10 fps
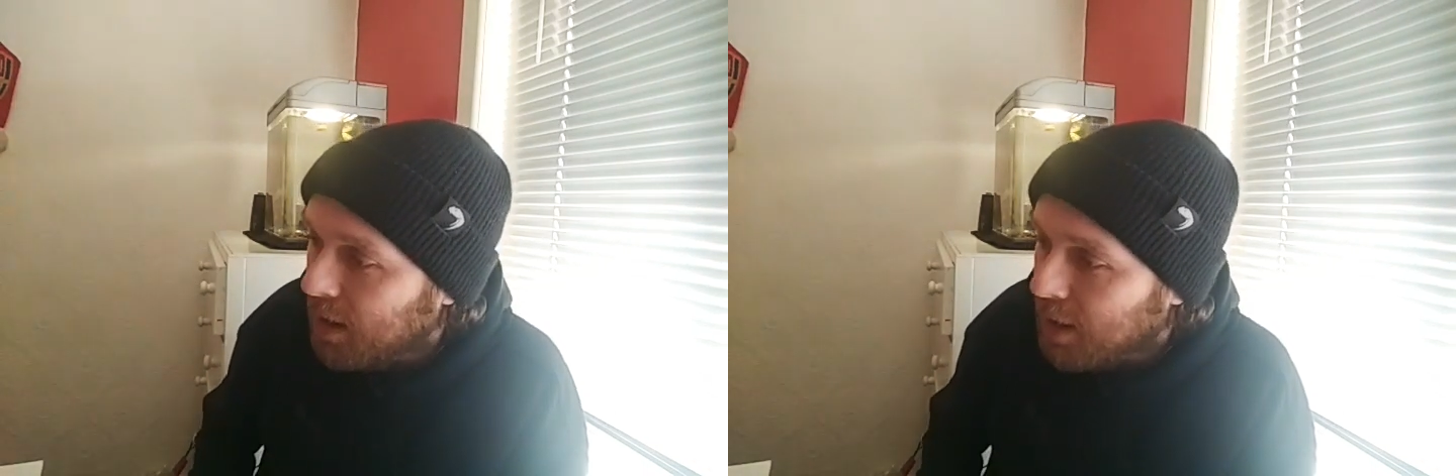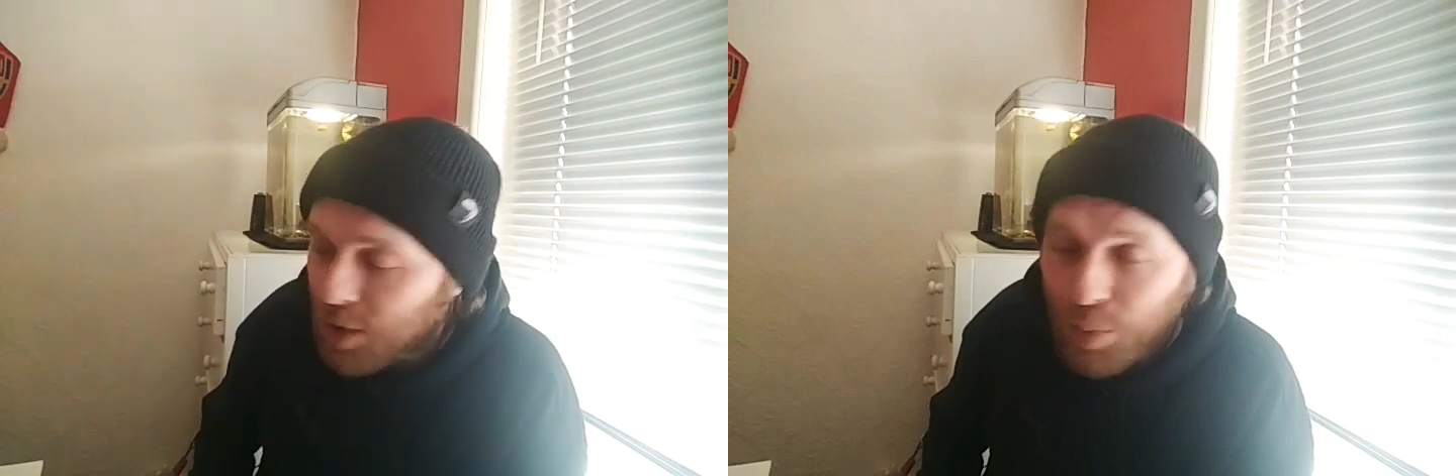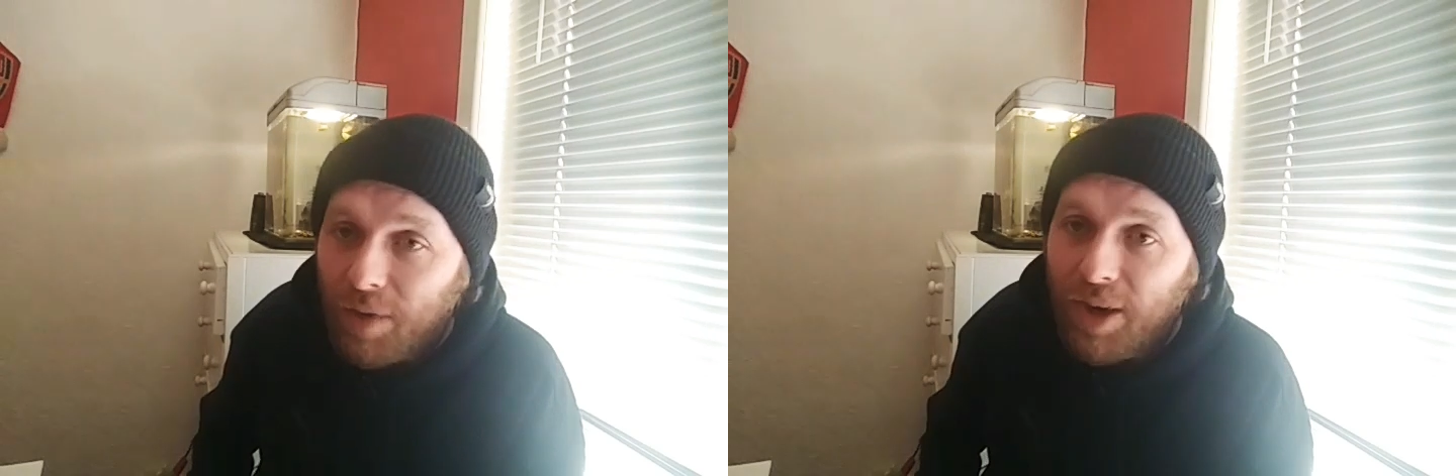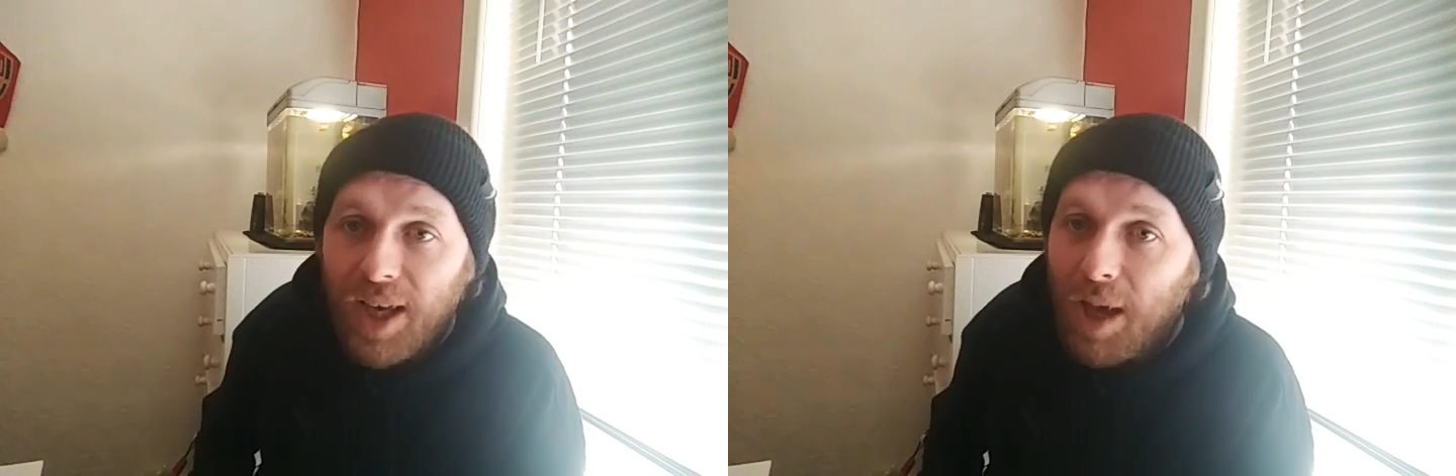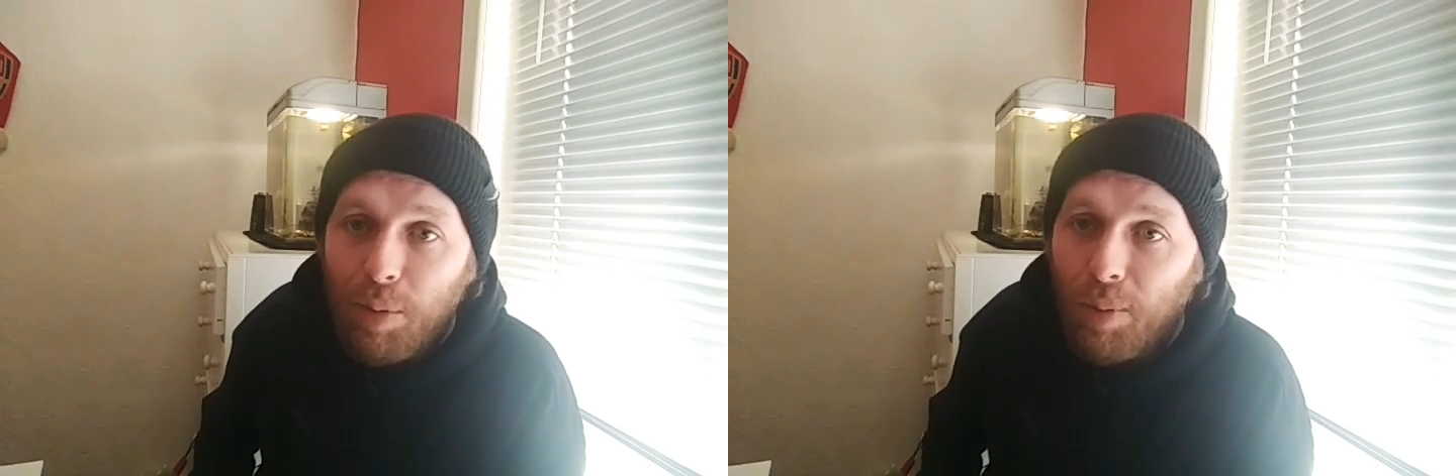because we're
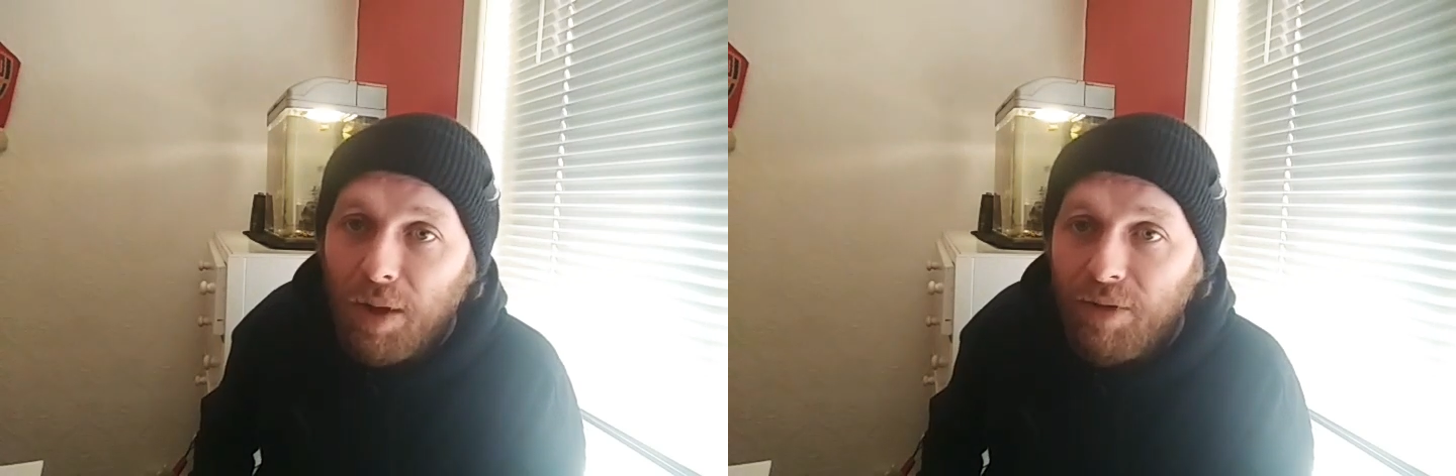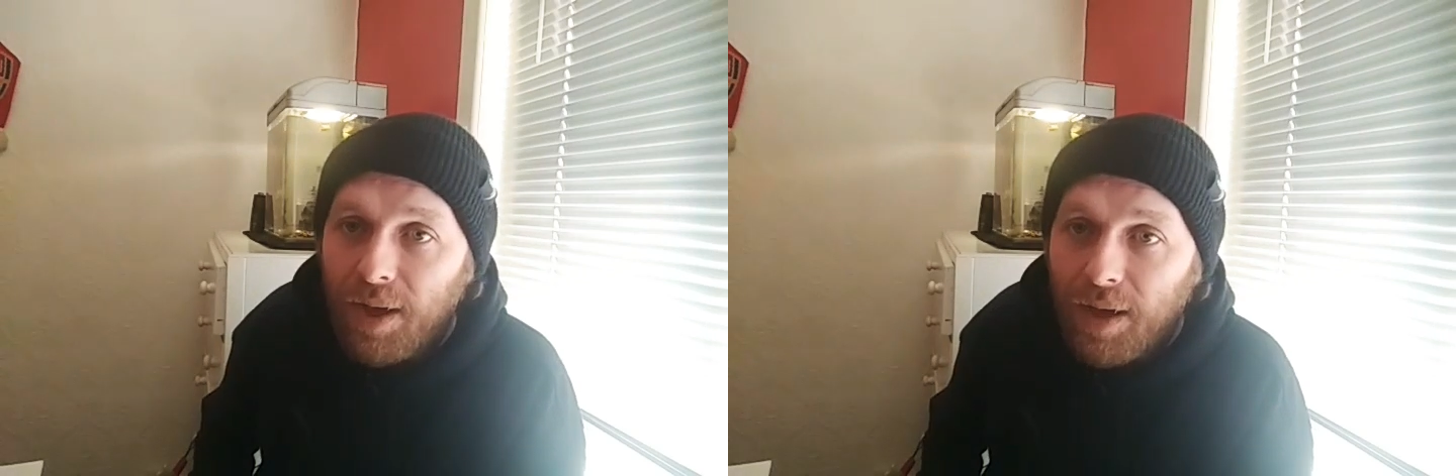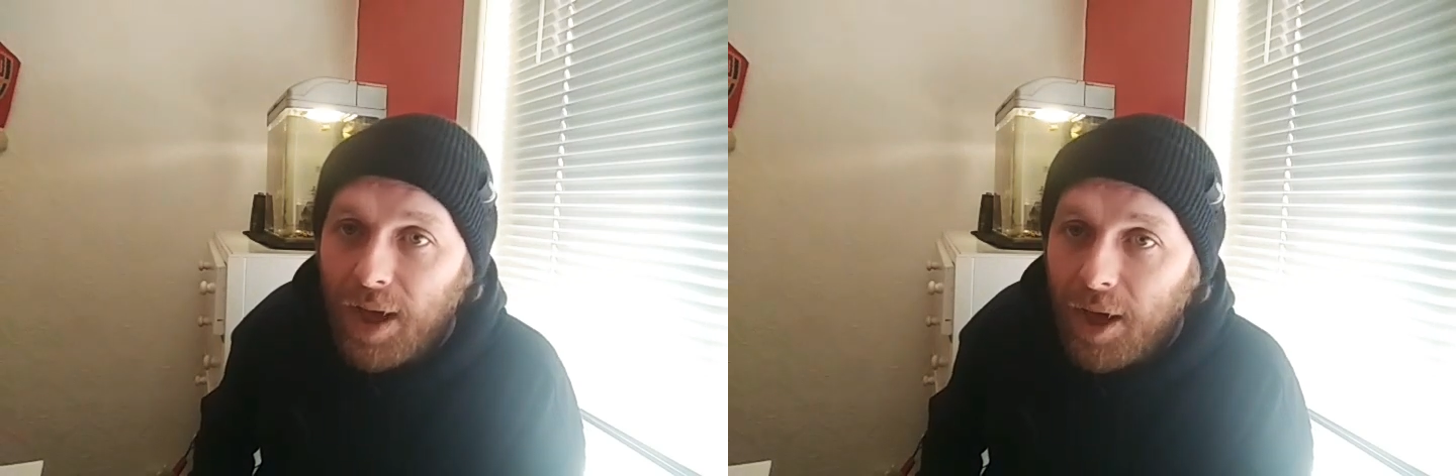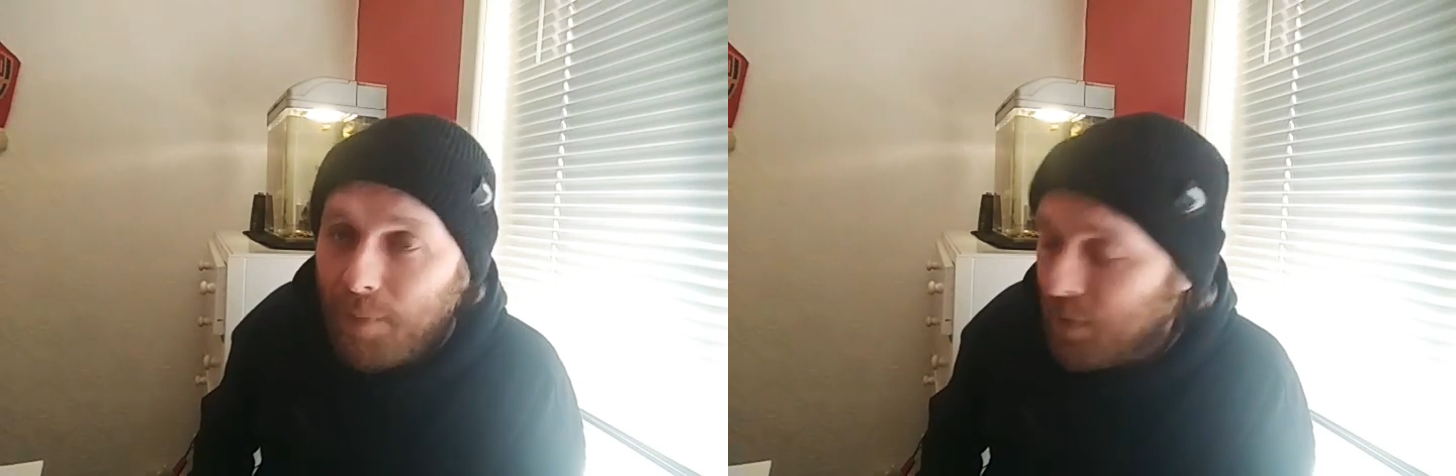incapable of it. I